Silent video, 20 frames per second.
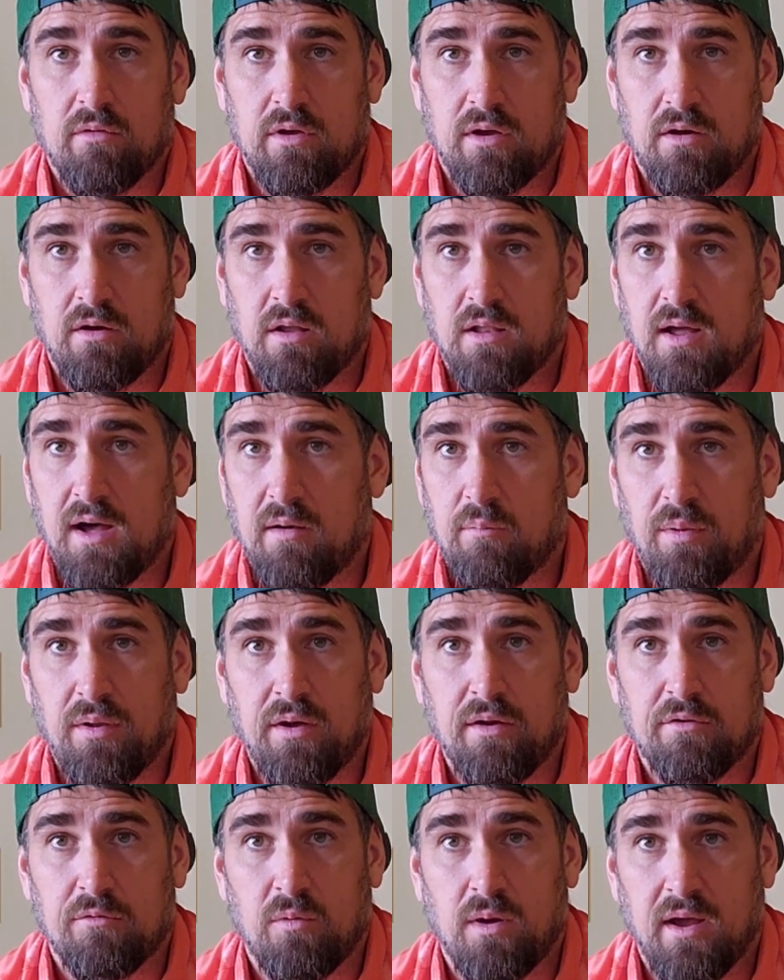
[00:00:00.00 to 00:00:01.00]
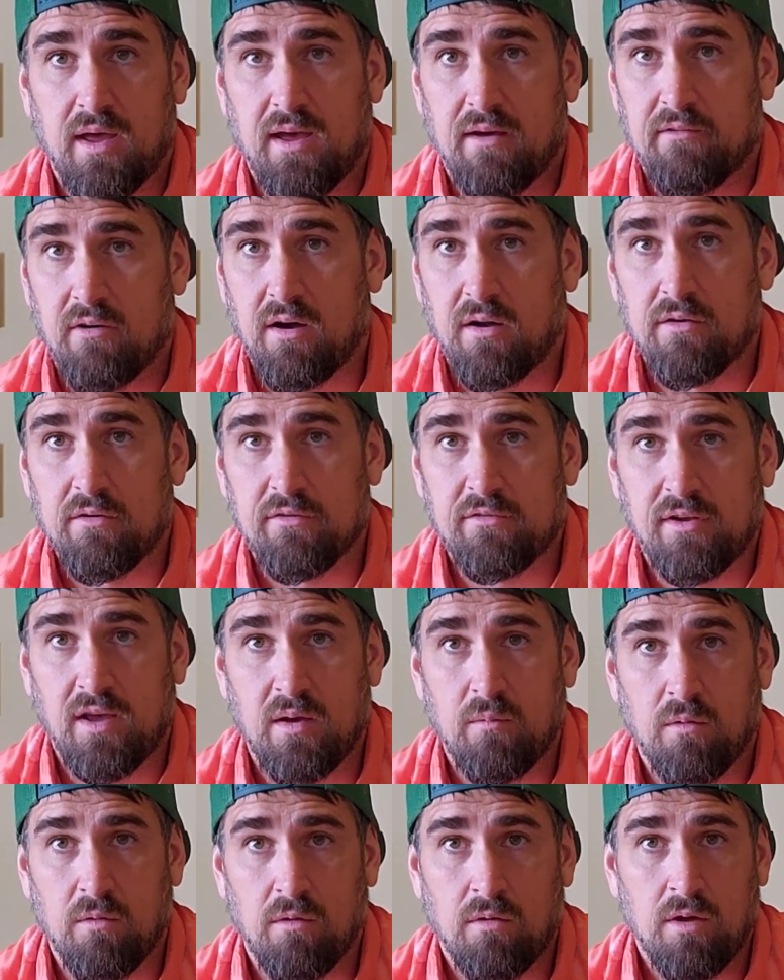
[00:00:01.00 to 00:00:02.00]
A lot of players want to have
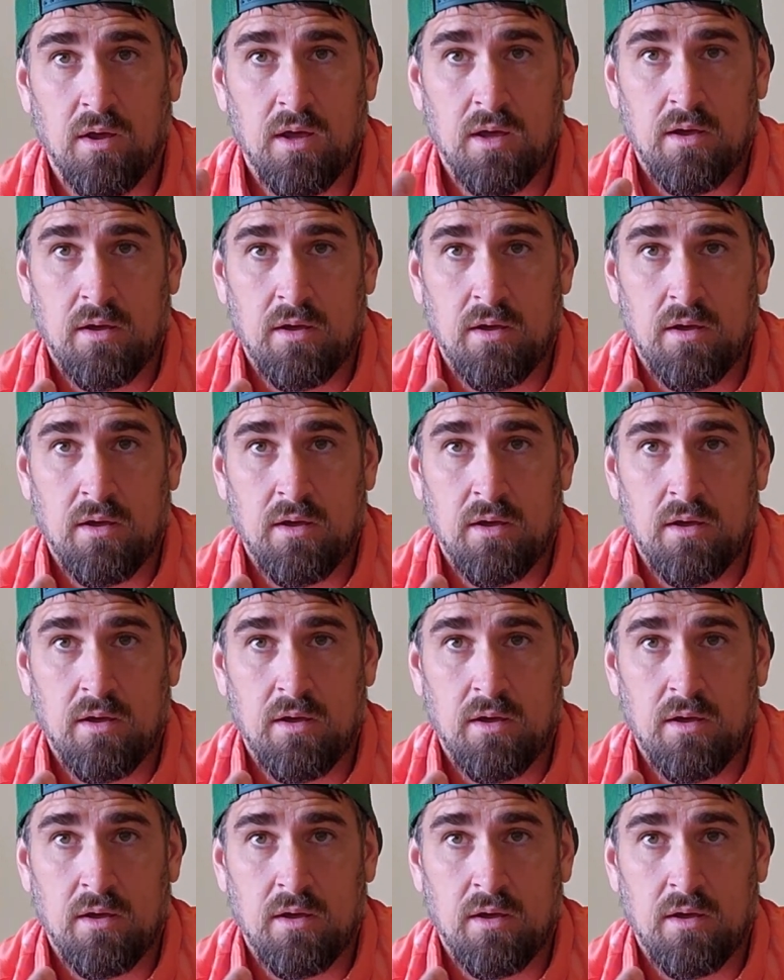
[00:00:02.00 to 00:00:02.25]
understable,